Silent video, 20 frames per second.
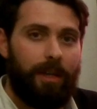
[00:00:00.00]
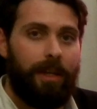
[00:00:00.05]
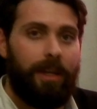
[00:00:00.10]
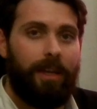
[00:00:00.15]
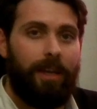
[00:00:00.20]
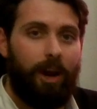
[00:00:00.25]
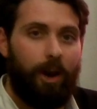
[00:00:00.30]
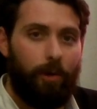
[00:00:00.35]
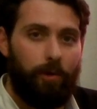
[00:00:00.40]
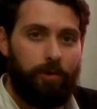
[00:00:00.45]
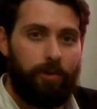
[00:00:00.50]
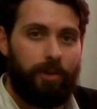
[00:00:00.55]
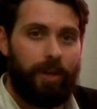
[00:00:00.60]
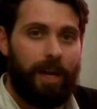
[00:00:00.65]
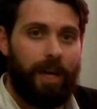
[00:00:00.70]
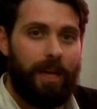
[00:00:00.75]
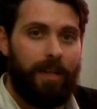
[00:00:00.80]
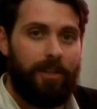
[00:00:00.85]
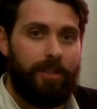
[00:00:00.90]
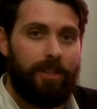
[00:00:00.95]
at it in Ultra
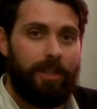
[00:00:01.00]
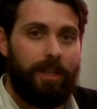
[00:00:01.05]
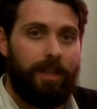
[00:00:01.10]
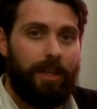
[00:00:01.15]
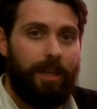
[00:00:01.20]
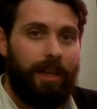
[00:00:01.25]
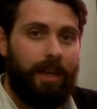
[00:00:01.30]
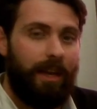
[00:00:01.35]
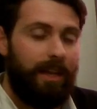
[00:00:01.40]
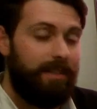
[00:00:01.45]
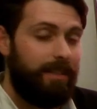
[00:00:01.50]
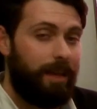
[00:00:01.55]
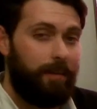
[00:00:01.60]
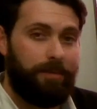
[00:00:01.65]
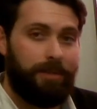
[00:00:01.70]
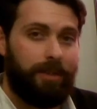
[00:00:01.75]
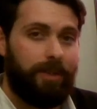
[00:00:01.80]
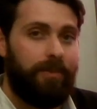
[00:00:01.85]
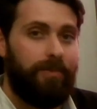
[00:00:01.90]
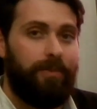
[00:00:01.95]
HD, it's
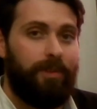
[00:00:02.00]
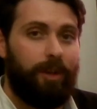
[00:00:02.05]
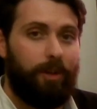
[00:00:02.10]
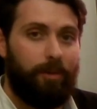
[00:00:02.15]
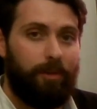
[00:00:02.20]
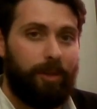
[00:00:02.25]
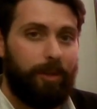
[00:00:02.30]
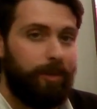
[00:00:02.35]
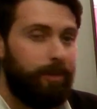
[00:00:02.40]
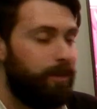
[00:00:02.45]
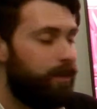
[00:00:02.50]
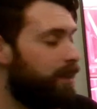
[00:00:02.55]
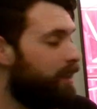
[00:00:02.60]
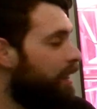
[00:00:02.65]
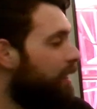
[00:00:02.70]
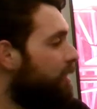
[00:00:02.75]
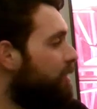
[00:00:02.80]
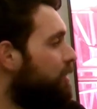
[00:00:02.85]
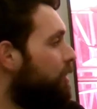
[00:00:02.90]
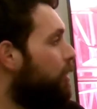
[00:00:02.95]
absolutely phenomenal.
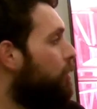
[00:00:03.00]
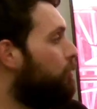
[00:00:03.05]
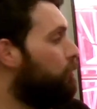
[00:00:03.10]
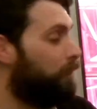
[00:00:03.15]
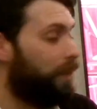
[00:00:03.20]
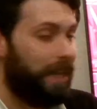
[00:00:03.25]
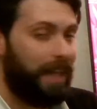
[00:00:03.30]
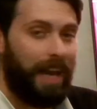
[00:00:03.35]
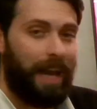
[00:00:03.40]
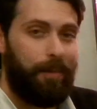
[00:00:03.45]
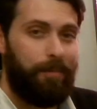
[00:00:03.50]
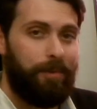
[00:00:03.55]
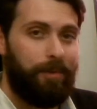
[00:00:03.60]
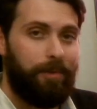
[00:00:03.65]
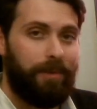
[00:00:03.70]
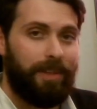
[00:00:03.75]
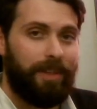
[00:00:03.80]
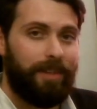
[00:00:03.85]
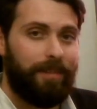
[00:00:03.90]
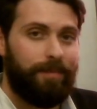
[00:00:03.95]
So really happy
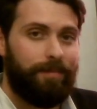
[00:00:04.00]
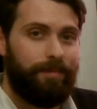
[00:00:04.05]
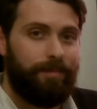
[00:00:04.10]
with it.